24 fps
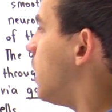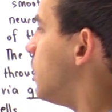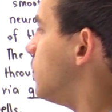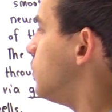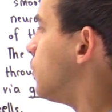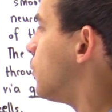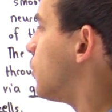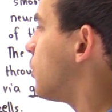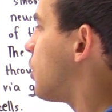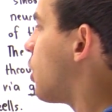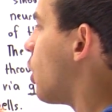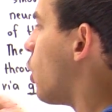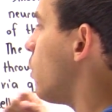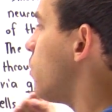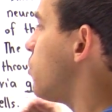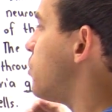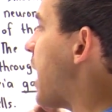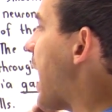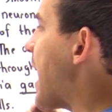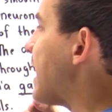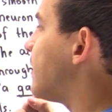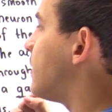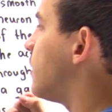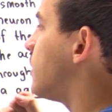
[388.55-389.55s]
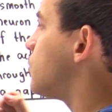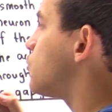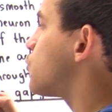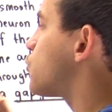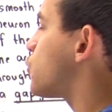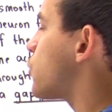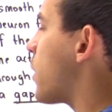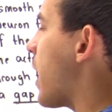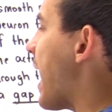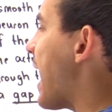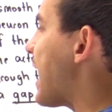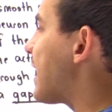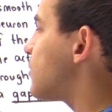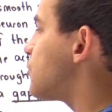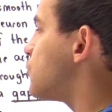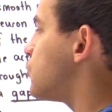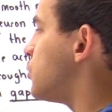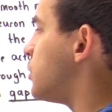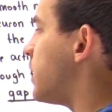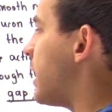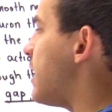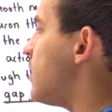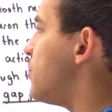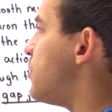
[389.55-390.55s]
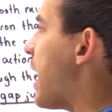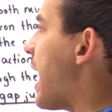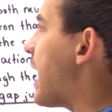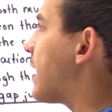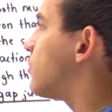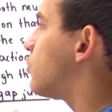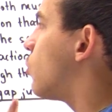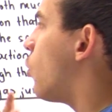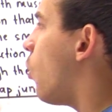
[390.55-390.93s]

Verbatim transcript: undergo that contraction, and that